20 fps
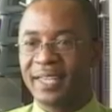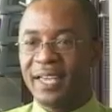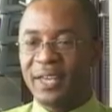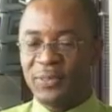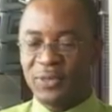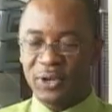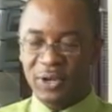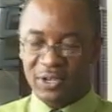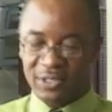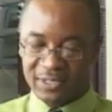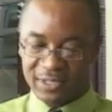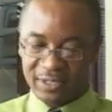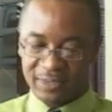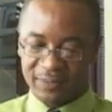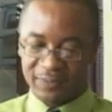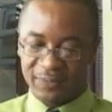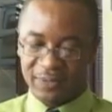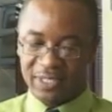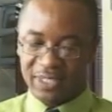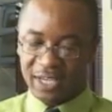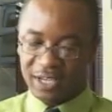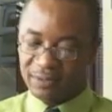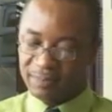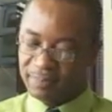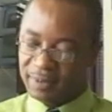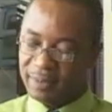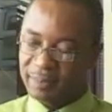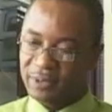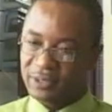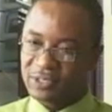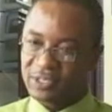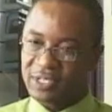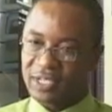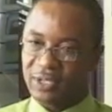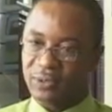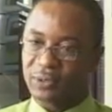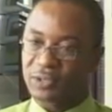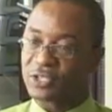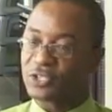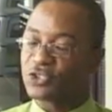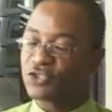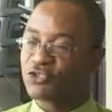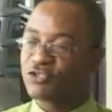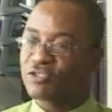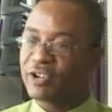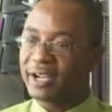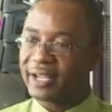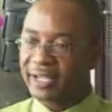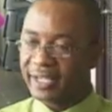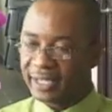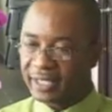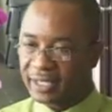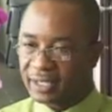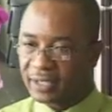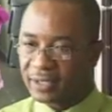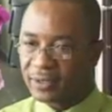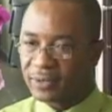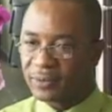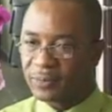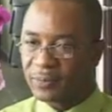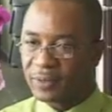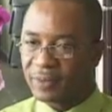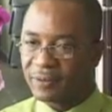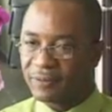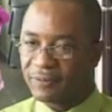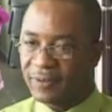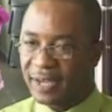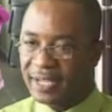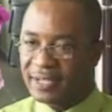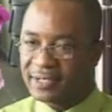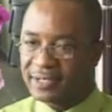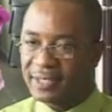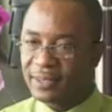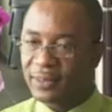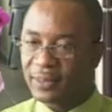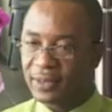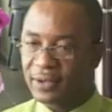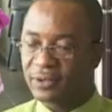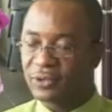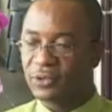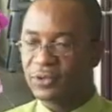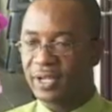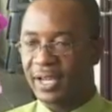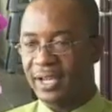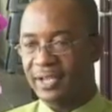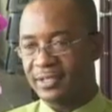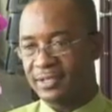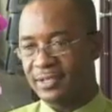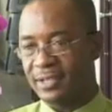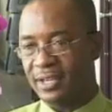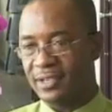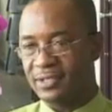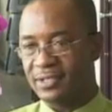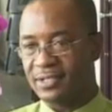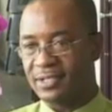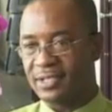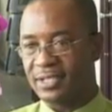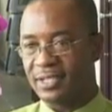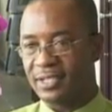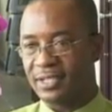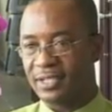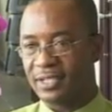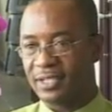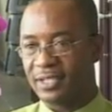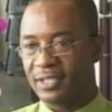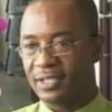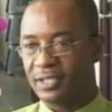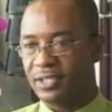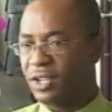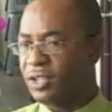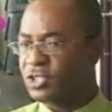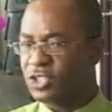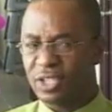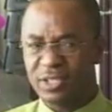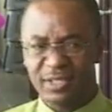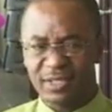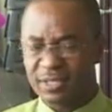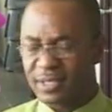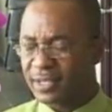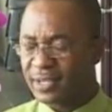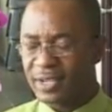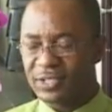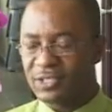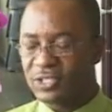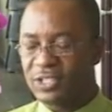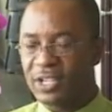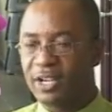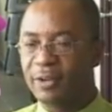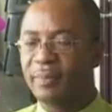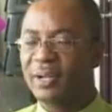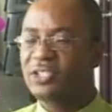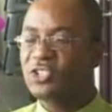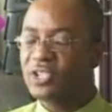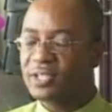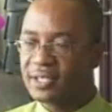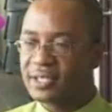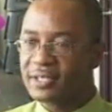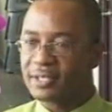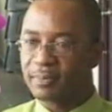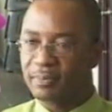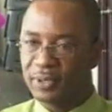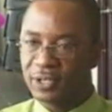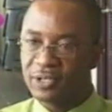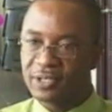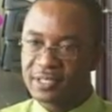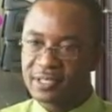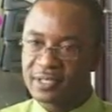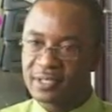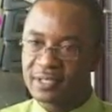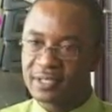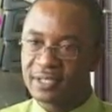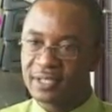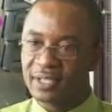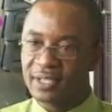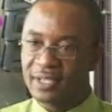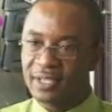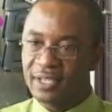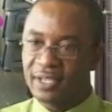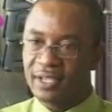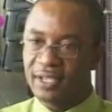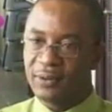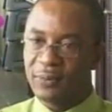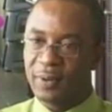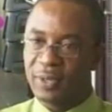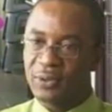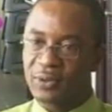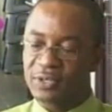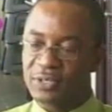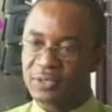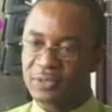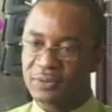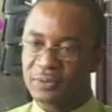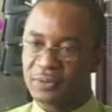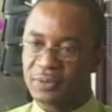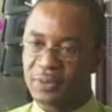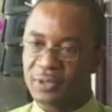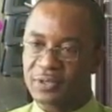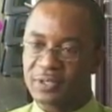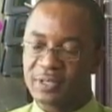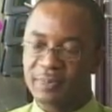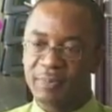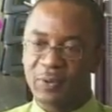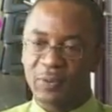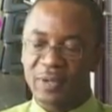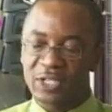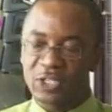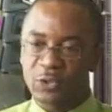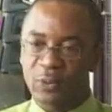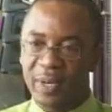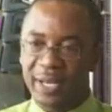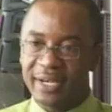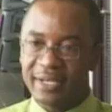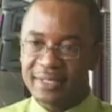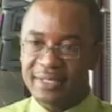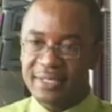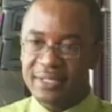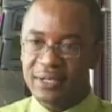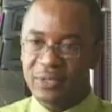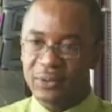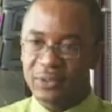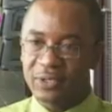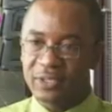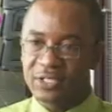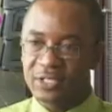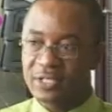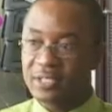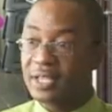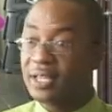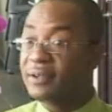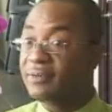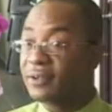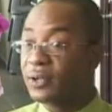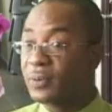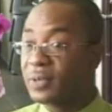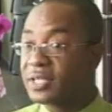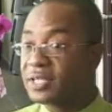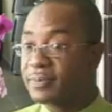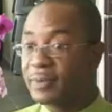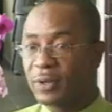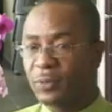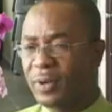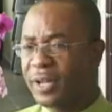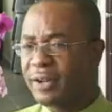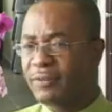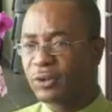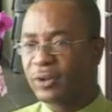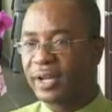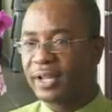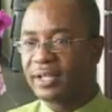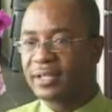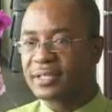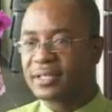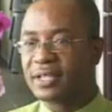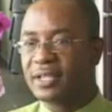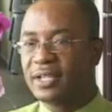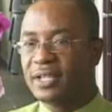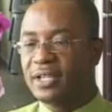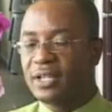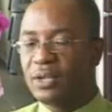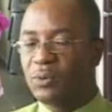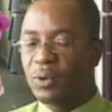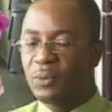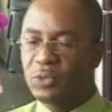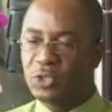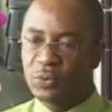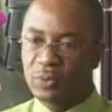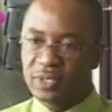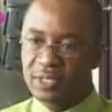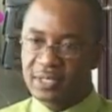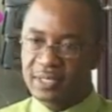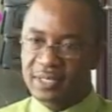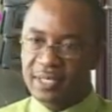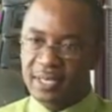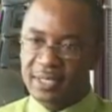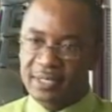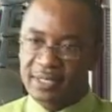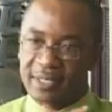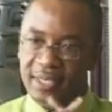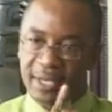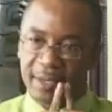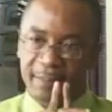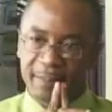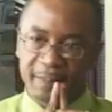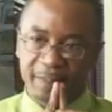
There are lots of young people today who are struggling with finding their own identity, not just as an entertainer, but just as a person, whether it's through their spirituality or just influenced by whatever else. What would you want to say to them?